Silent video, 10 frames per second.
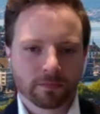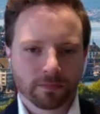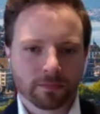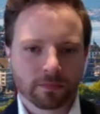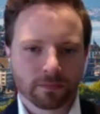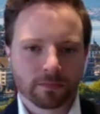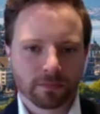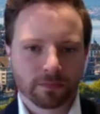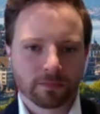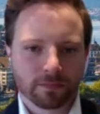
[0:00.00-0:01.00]

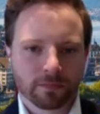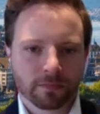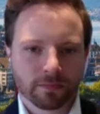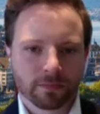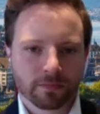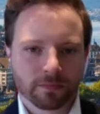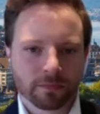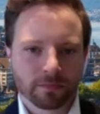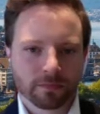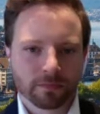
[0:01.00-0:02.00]

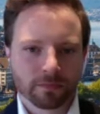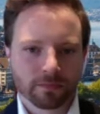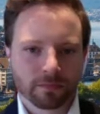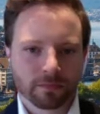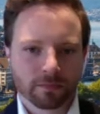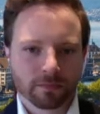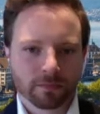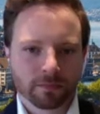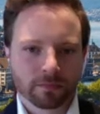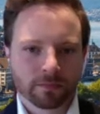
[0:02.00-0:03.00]

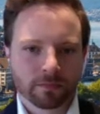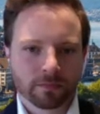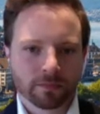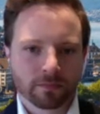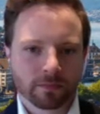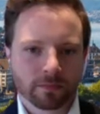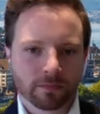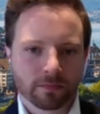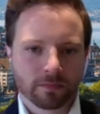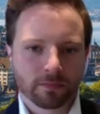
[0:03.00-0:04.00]

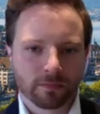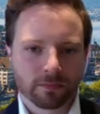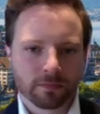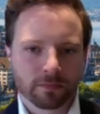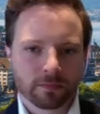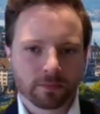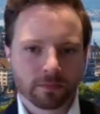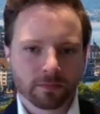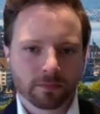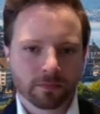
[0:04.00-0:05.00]

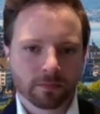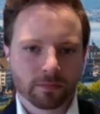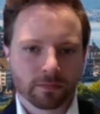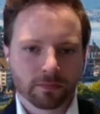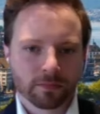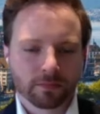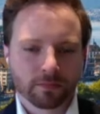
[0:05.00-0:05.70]
This person isn't speaking.